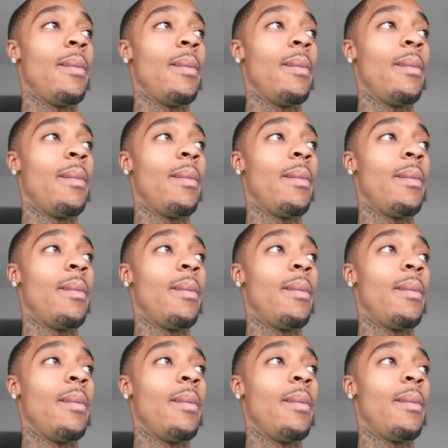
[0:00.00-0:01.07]

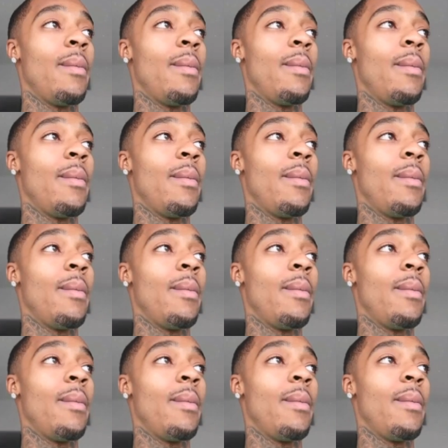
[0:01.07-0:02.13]

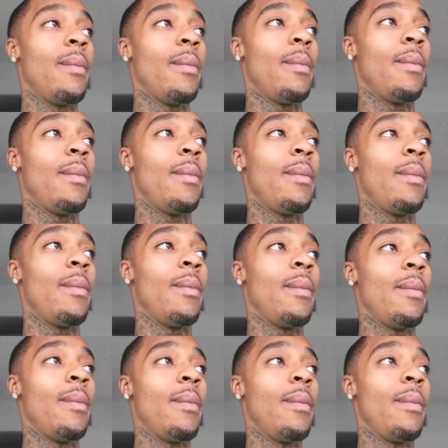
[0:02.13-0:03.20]

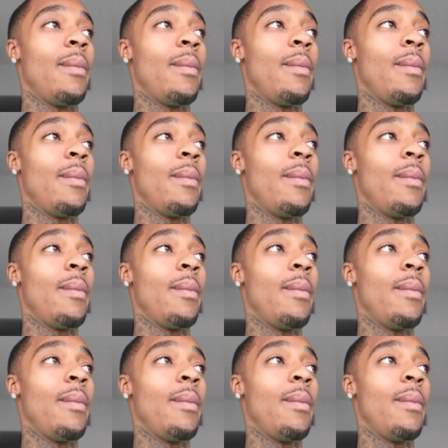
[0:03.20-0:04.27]

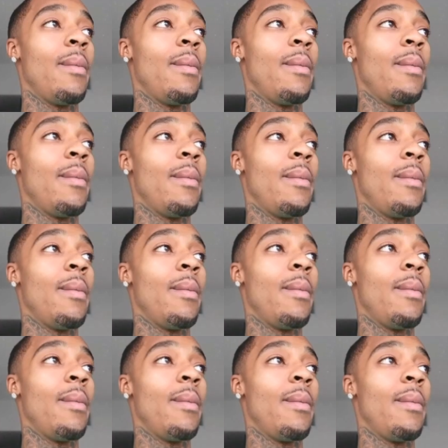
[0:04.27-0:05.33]

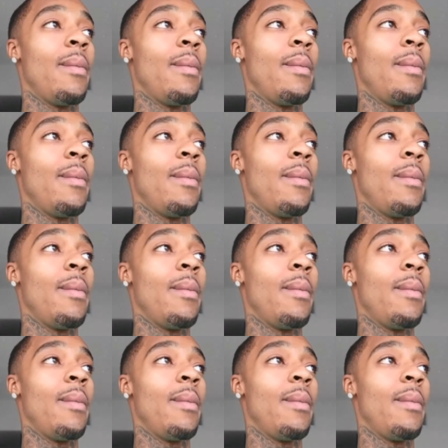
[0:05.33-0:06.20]
(silent)